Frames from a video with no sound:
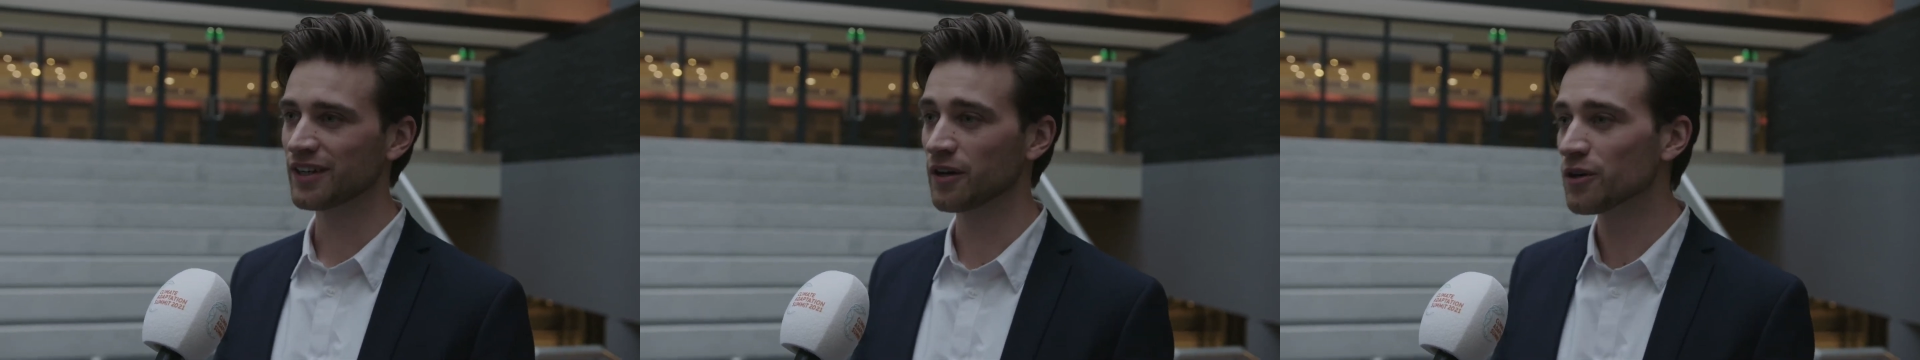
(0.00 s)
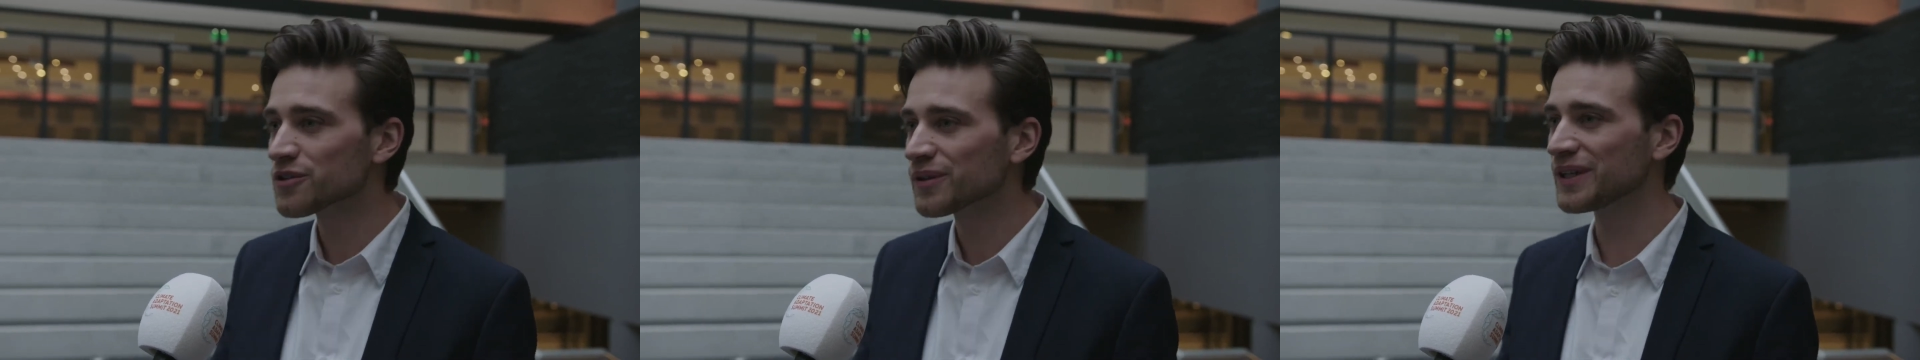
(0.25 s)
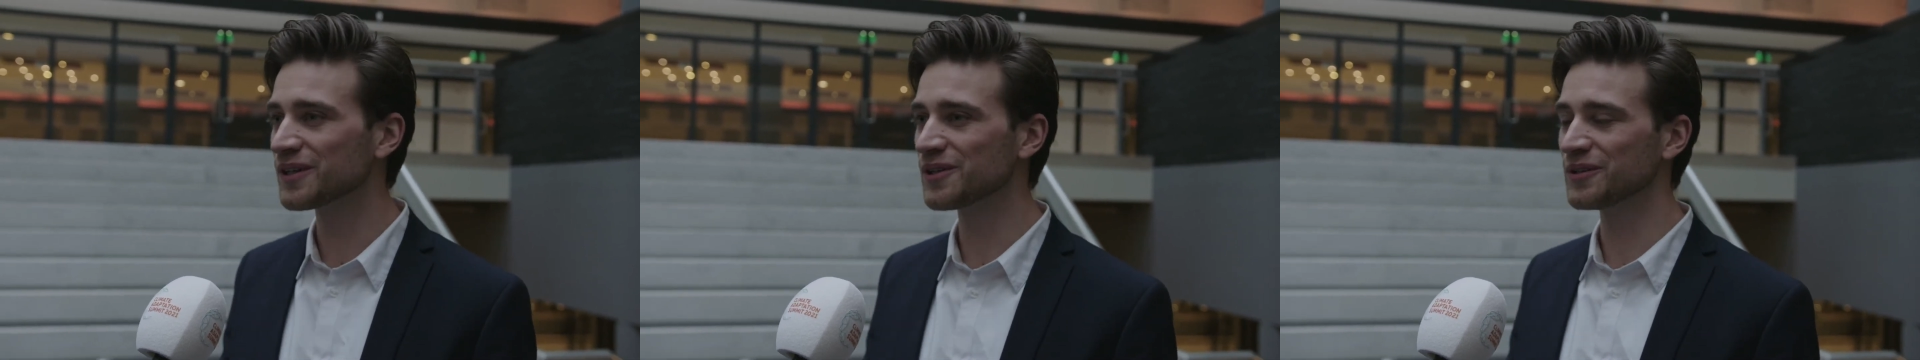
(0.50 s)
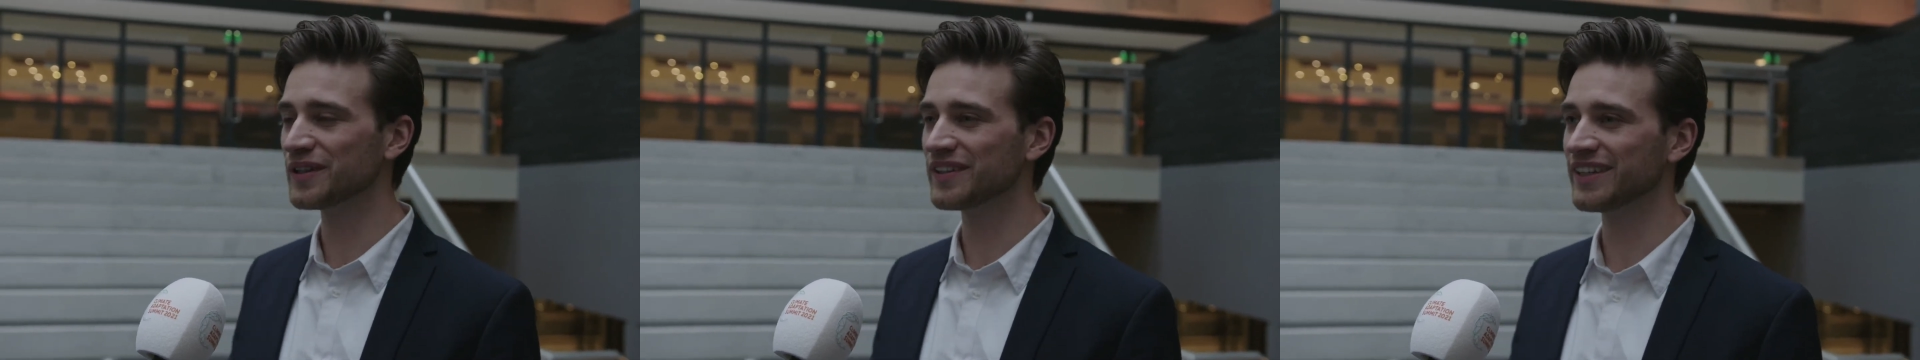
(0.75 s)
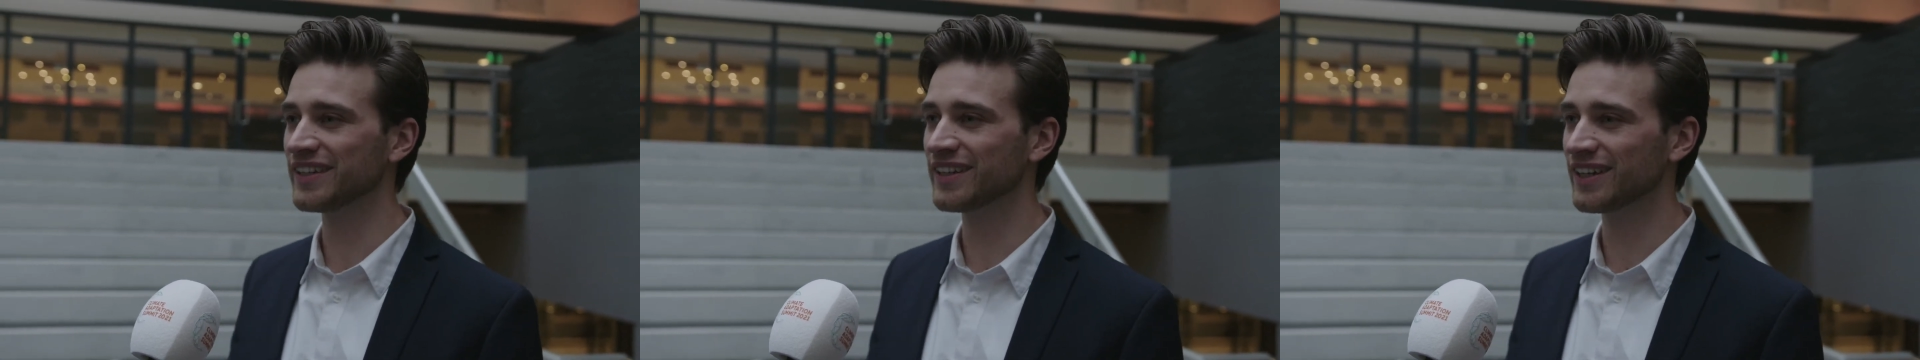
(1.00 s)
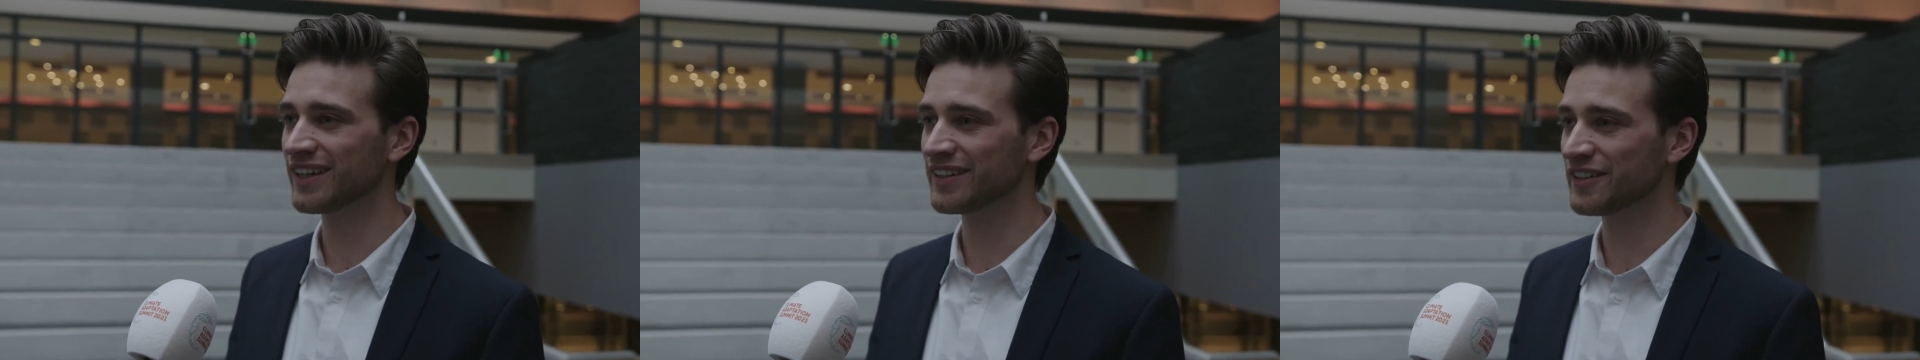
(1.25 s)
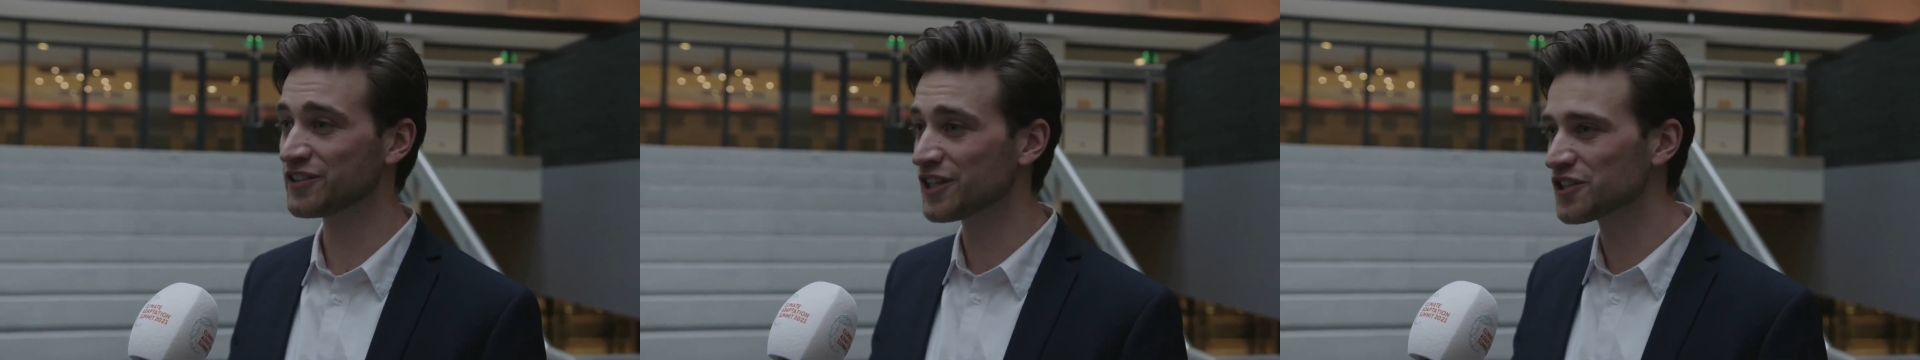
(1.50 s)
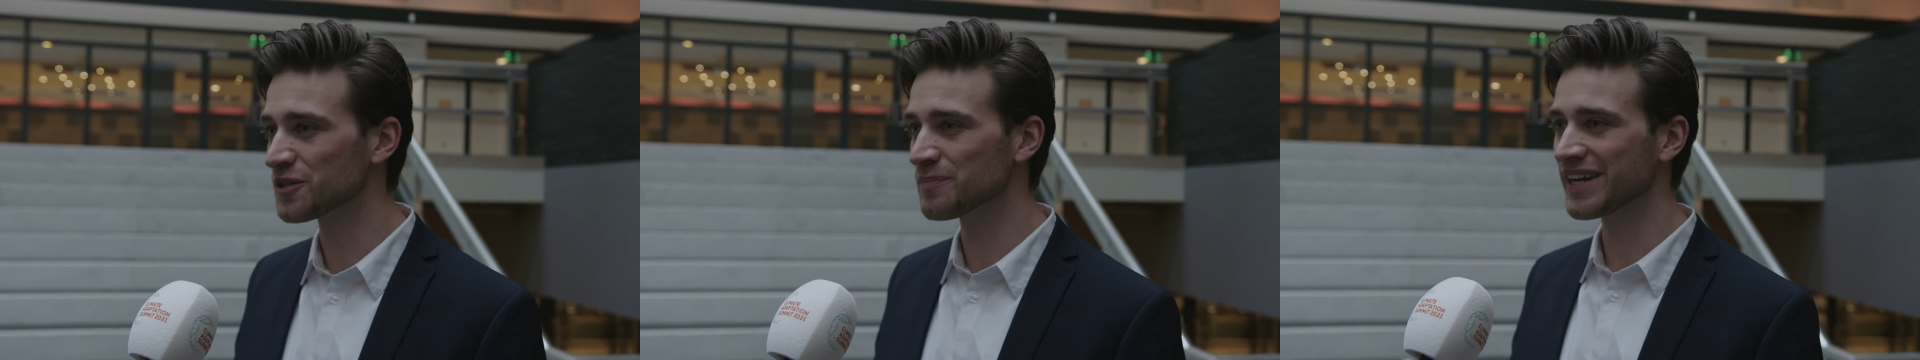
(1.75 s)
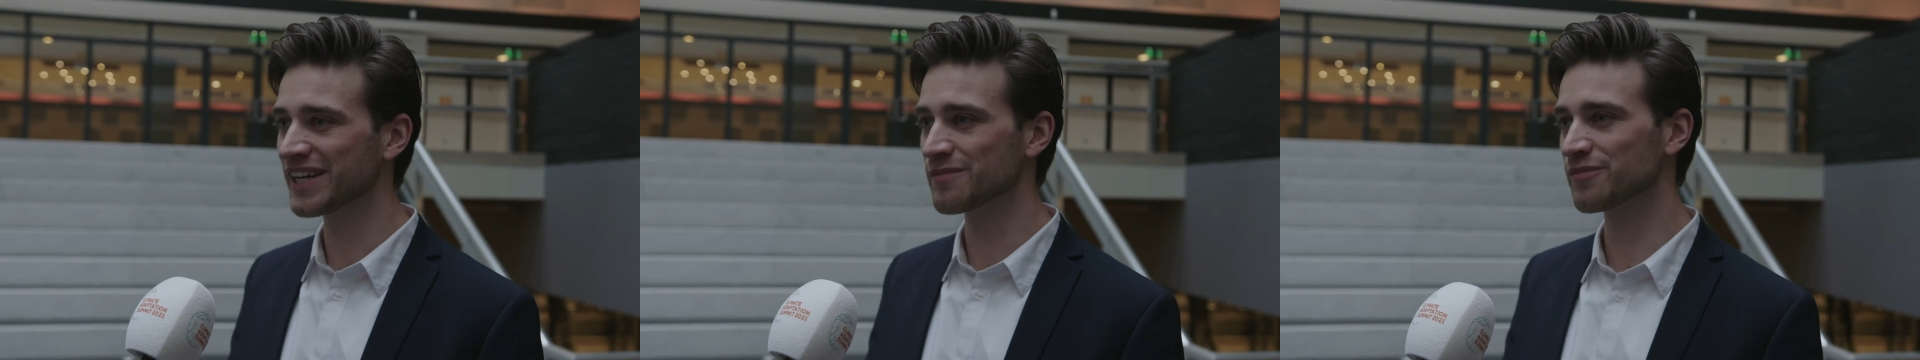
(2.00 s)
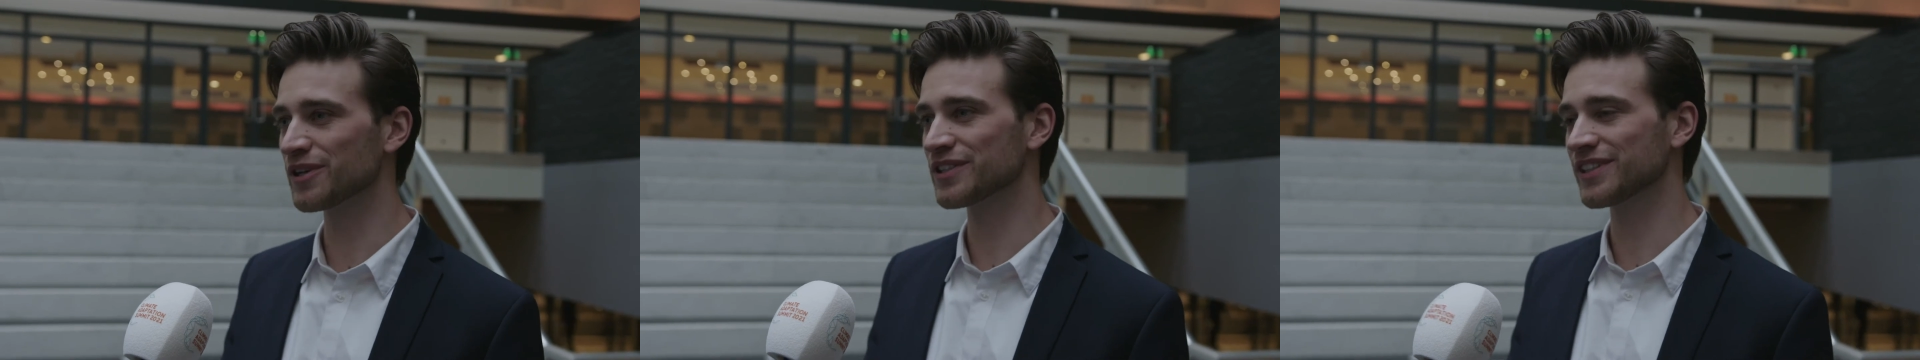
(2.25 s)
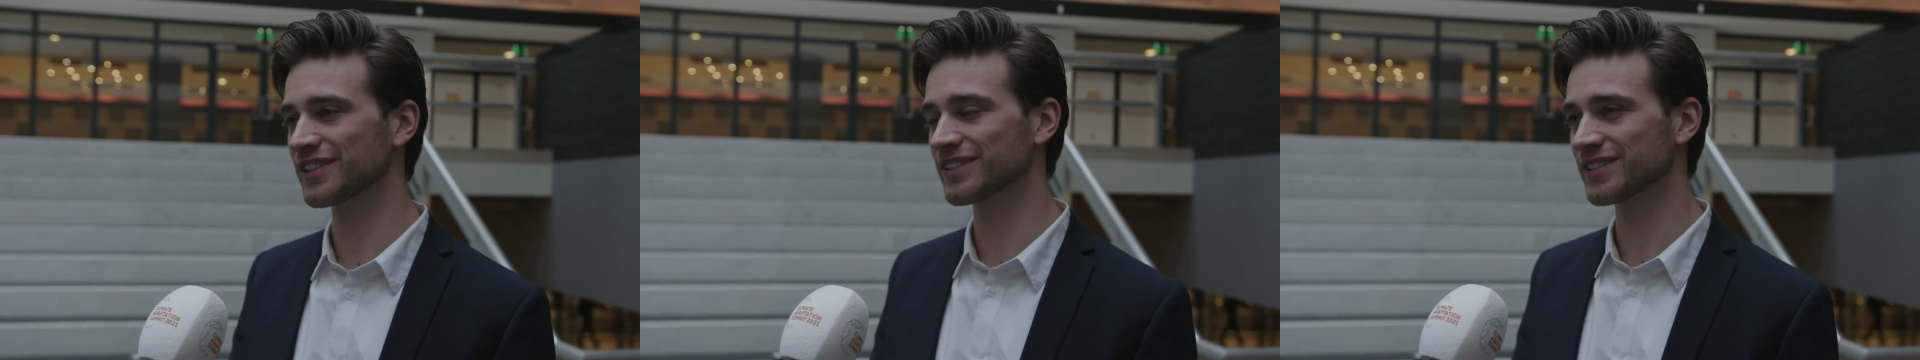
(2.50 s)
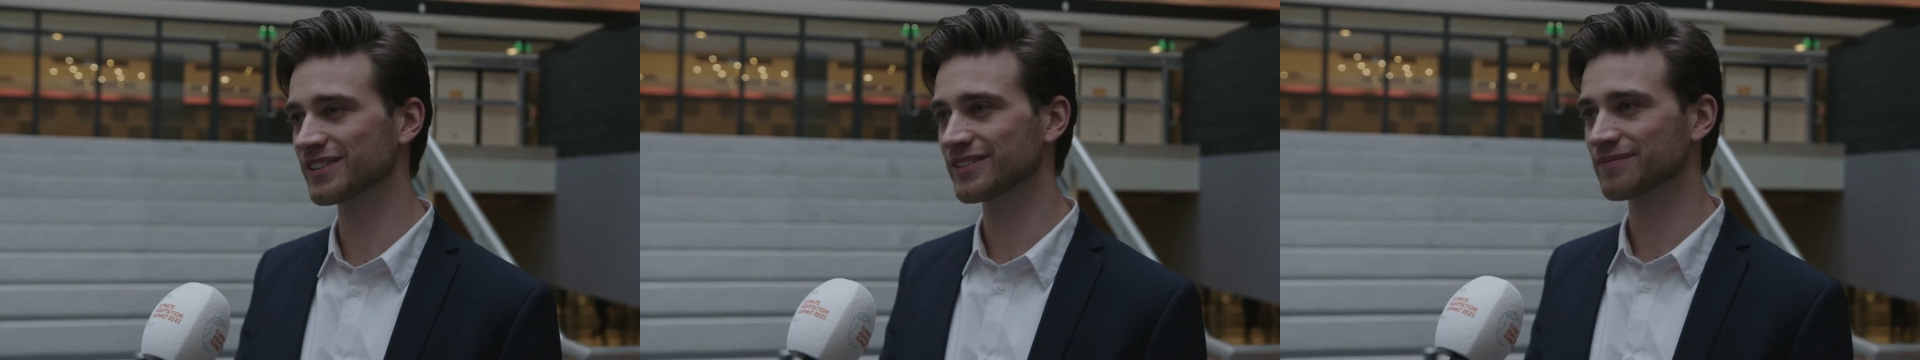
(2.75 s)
are also included in the decision-making process.